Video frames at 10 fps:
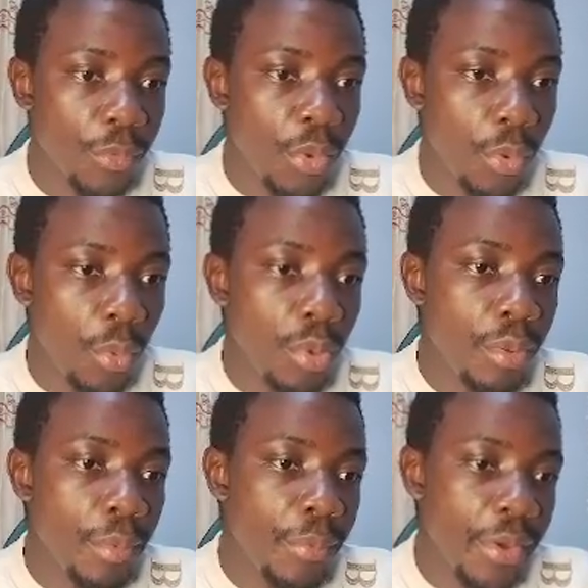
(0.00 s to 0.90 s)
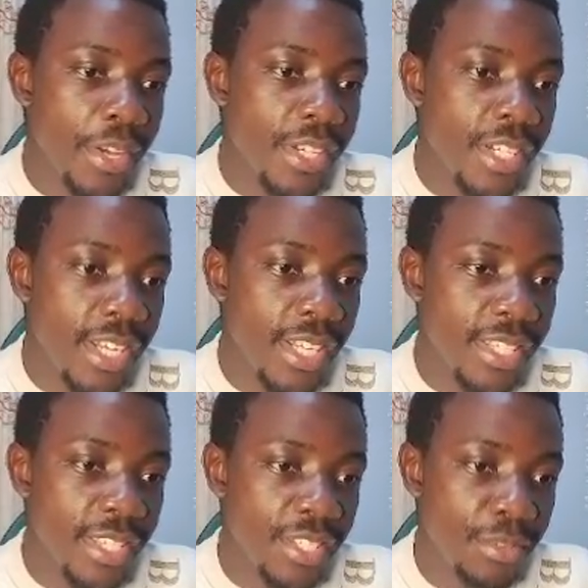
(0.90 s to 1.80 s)
when we print, let's
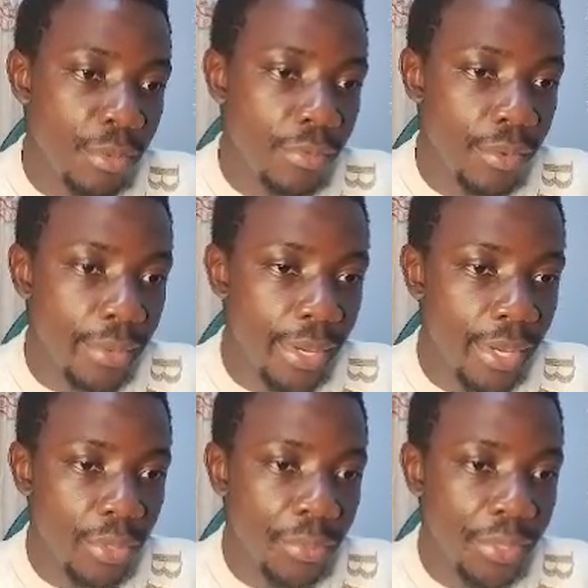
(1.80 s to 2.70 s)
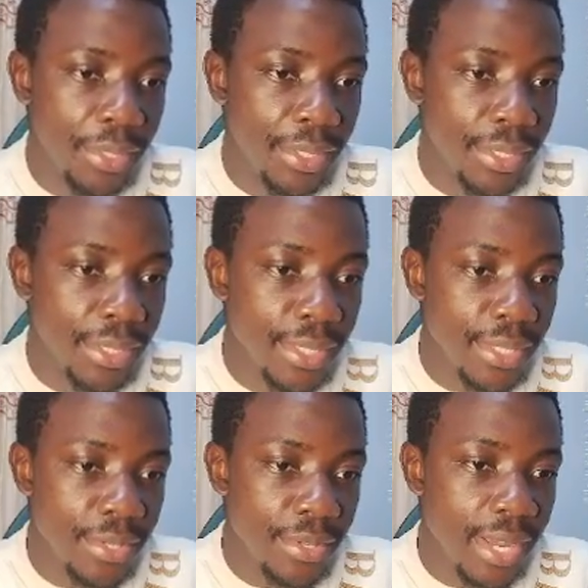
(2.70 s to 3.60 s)
just remove our hello world.
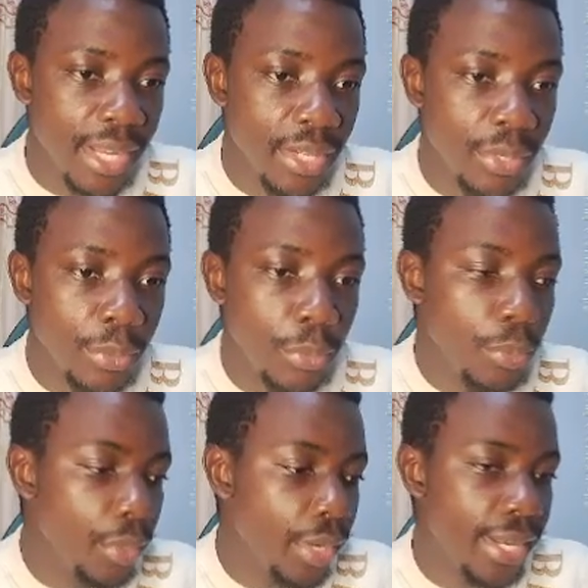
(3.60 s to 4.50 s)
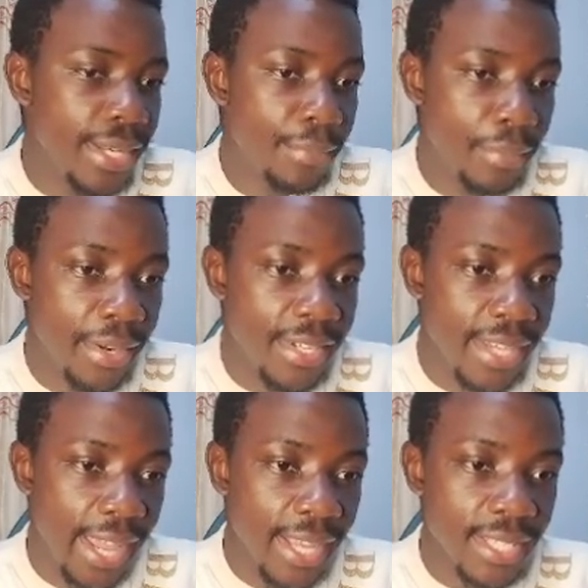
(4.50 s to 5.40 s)
Gotta go and print
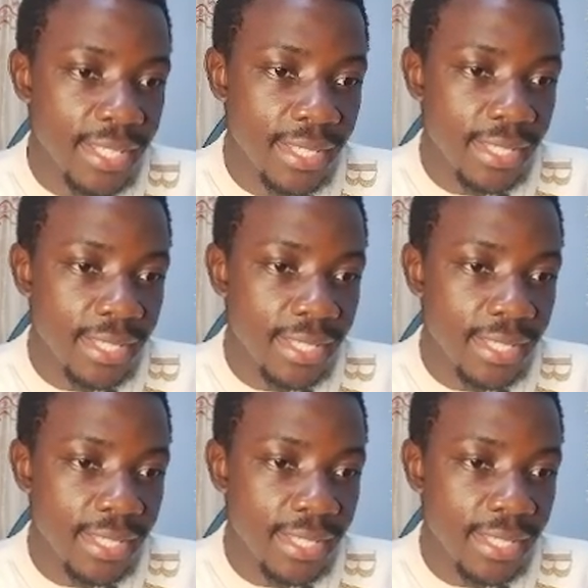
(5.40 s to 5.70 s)
x.